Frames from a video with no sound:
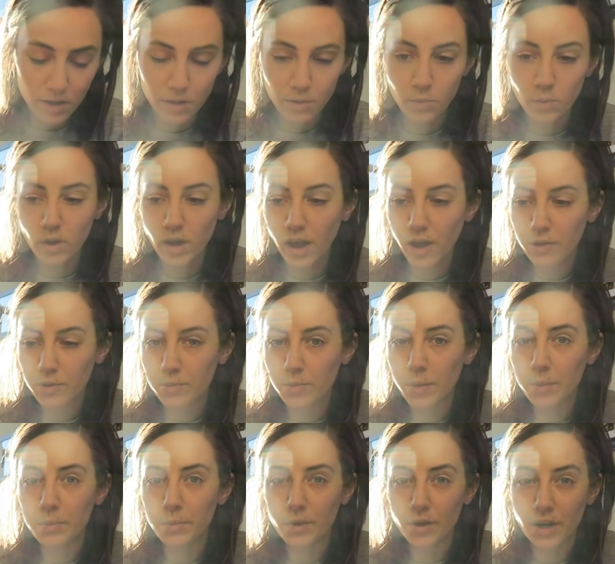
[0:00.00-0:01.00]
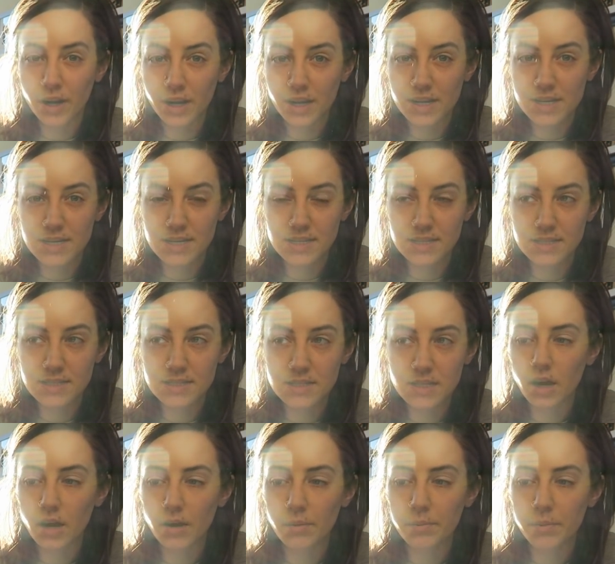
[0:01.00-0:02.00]
And what I remember
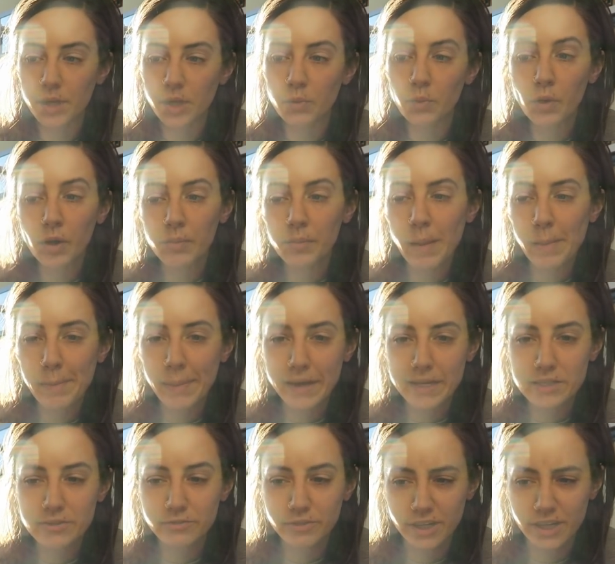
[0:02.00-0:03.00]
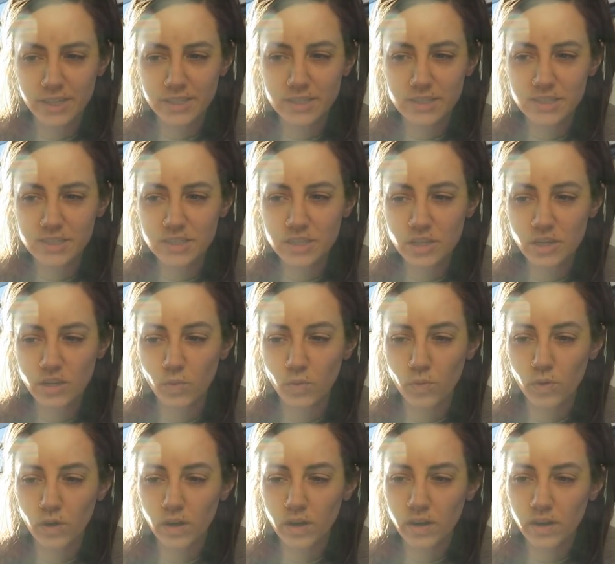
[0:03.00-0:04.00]
is me and one of my best friends
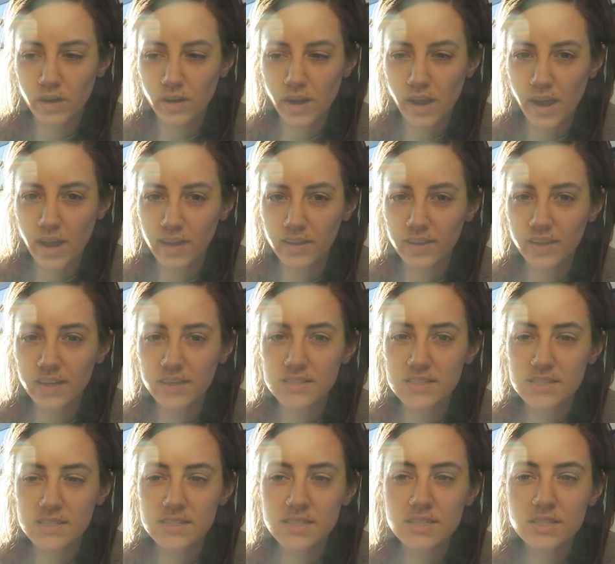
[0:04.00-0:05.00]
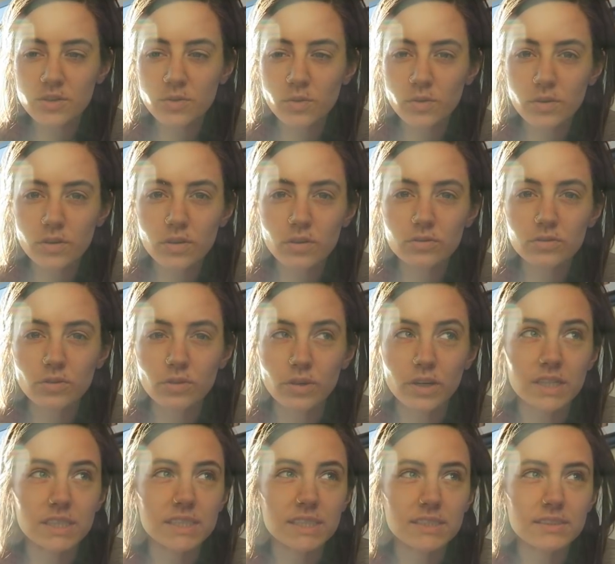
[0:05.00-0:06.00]
were at like Disney World
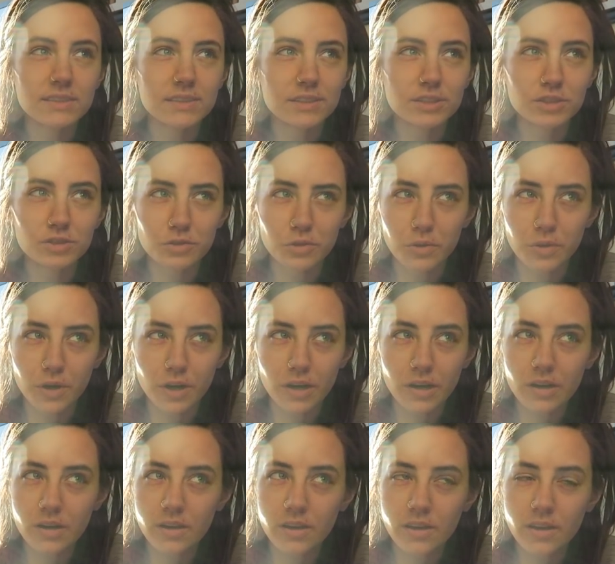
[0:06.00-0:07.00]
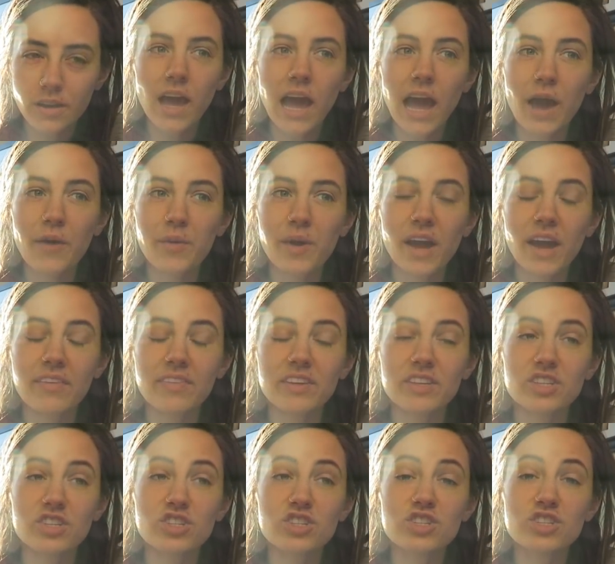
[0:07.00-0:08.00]
or a Disney store, and we had
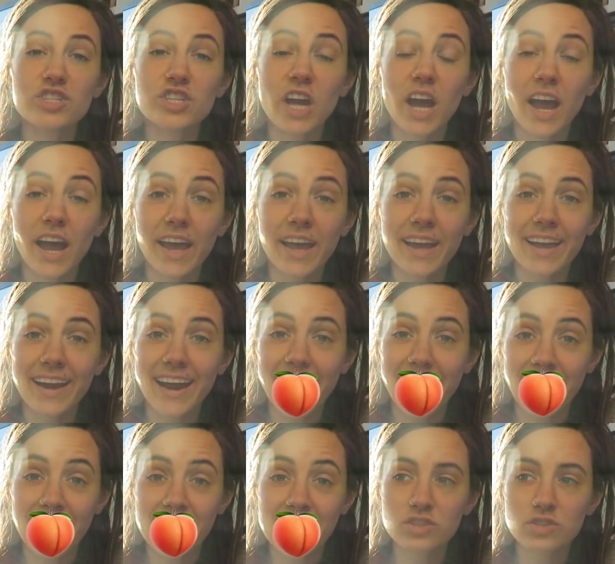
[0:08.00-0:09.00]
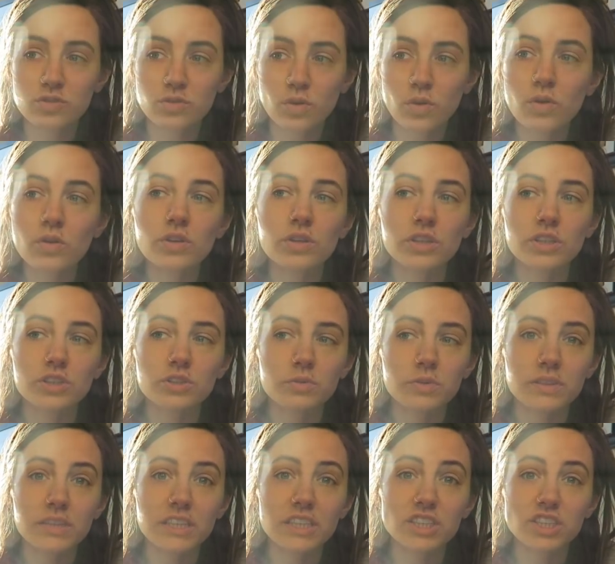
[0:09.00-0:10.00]
these giant strollers
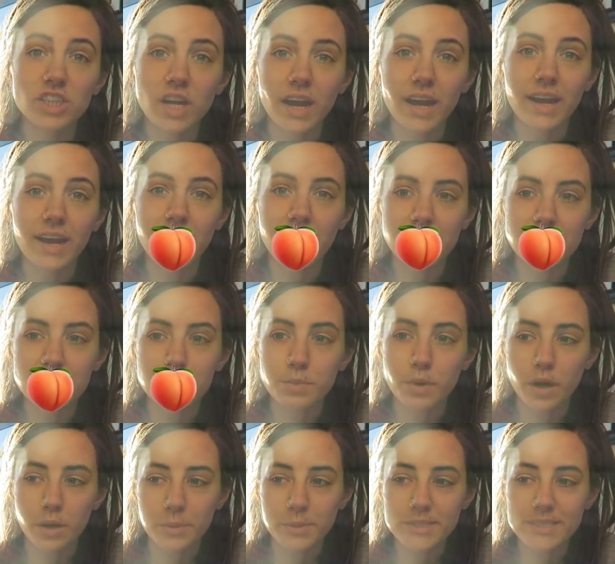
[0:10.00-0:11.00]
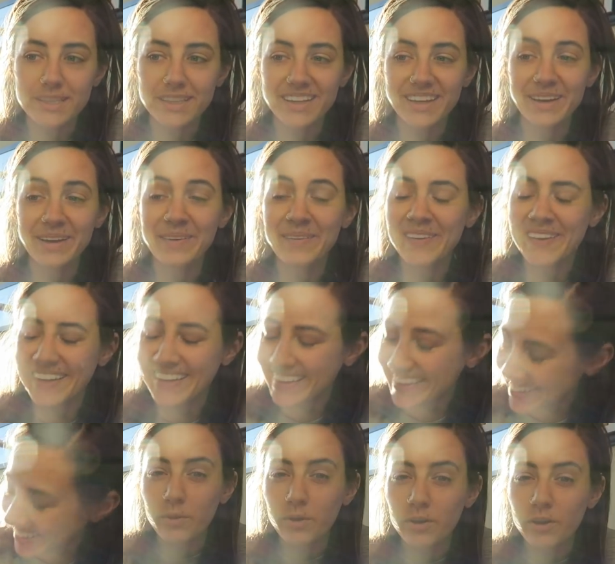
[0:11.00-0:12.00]
with like giant Barbies in
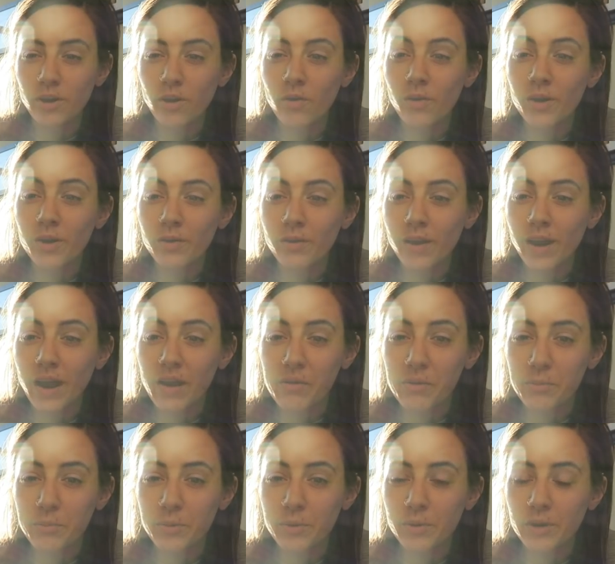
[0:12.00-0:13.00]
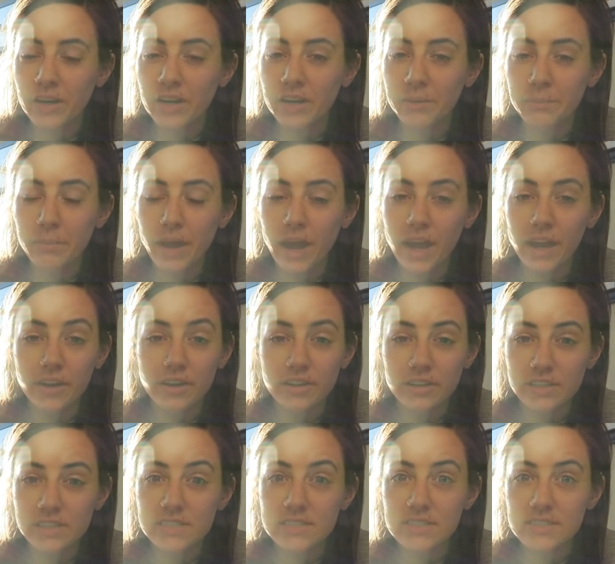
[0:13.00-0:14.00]
them. we were going around and we were gonna buy
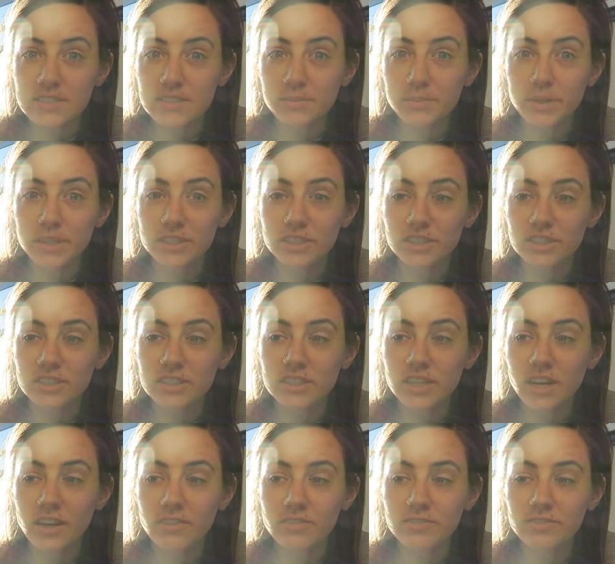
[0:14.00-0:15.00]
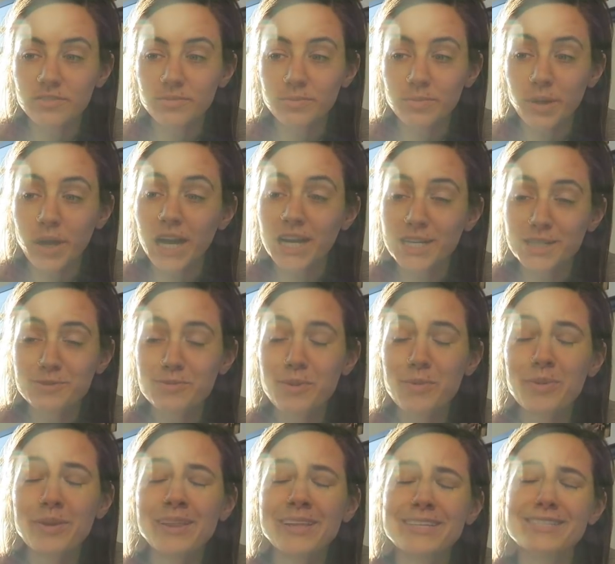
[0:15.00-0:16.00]
her nieces a bunch of stuff. But I just
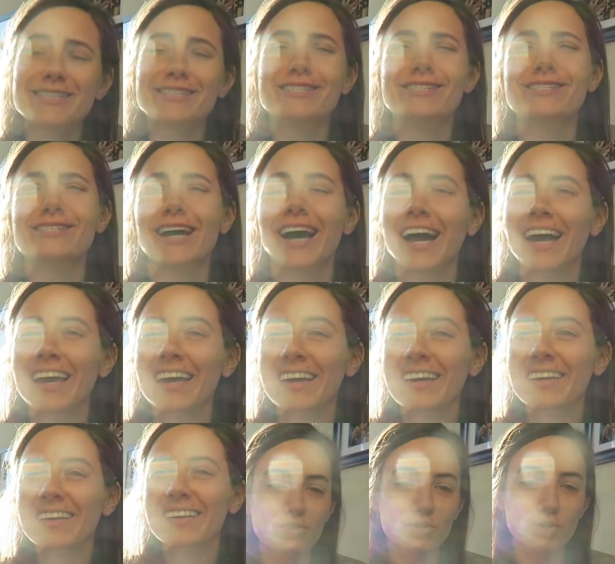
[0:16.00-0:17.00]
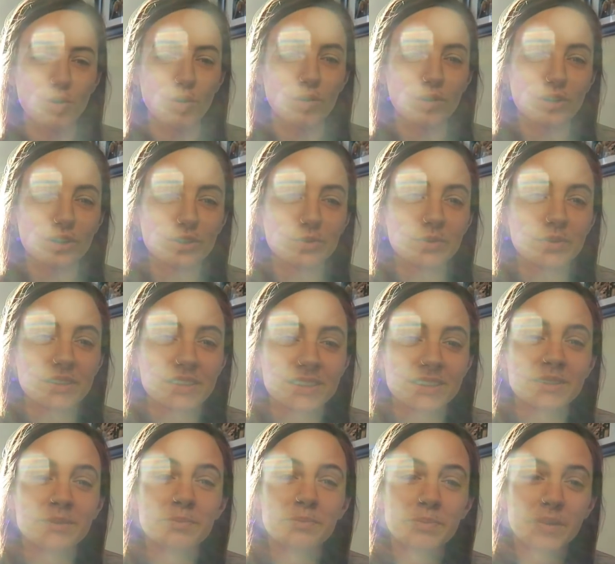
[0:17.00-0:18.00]
remember these giant strollers with
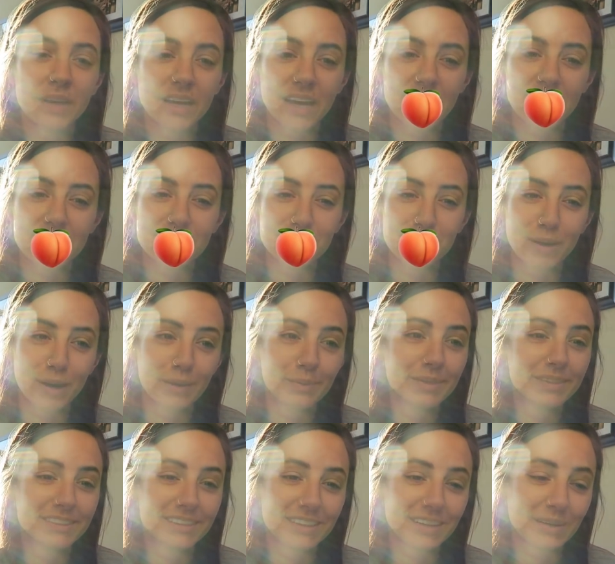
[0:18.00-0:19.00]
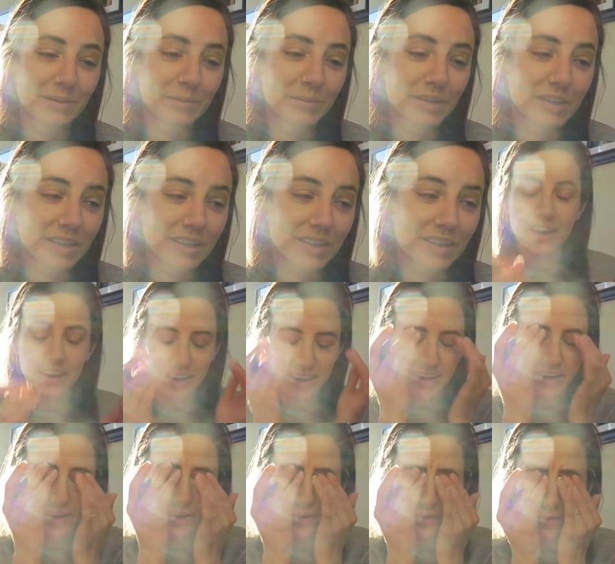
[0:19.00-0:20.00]
these big Barbies in them. I
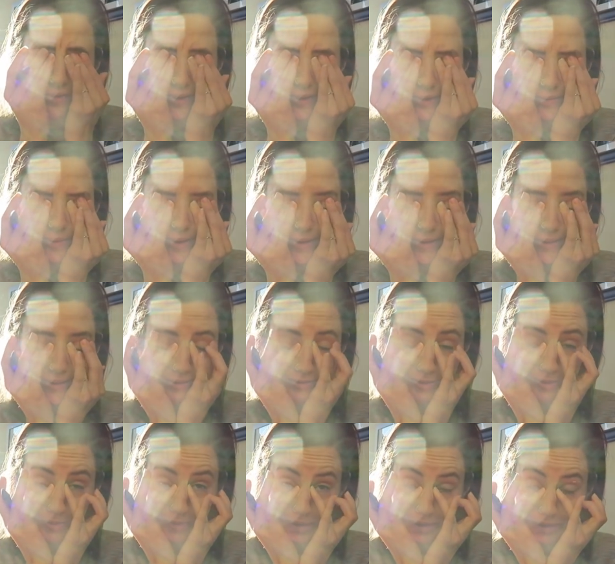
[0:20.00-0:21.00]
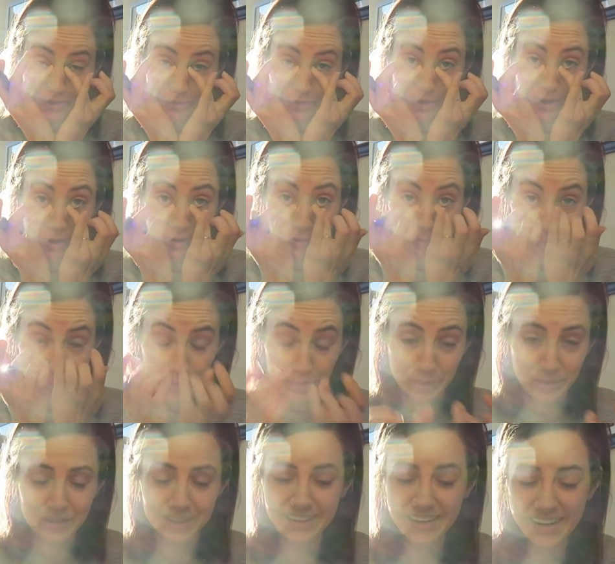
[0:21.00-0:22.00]
gotta go think about this for a minute and what I
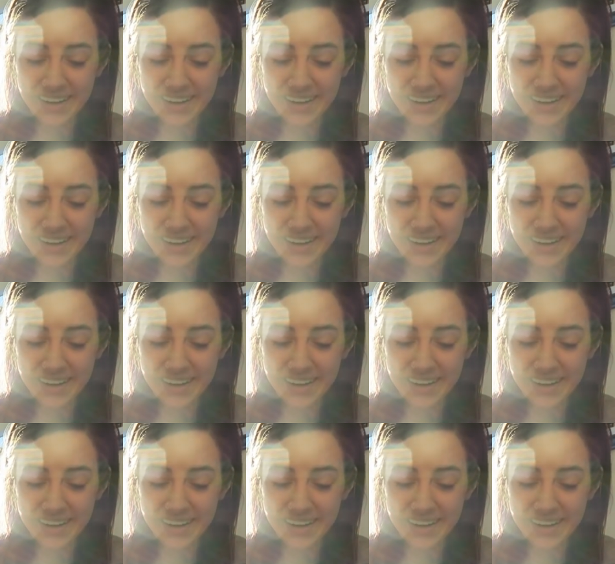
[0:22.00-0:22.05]
remember.